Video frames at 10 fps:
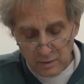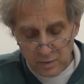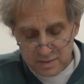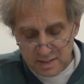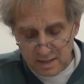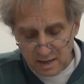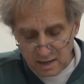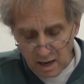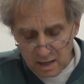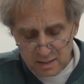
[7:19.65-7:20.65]
was the
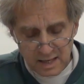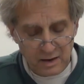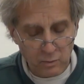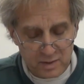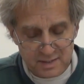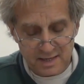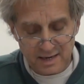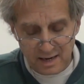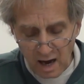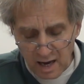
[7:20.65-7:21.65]

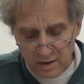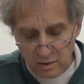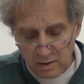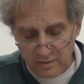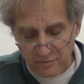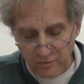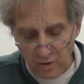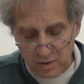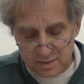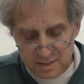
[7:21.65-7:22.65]
denial of the
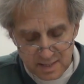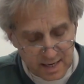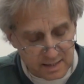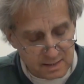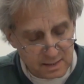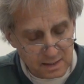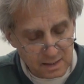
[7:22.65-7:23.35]
fallen state.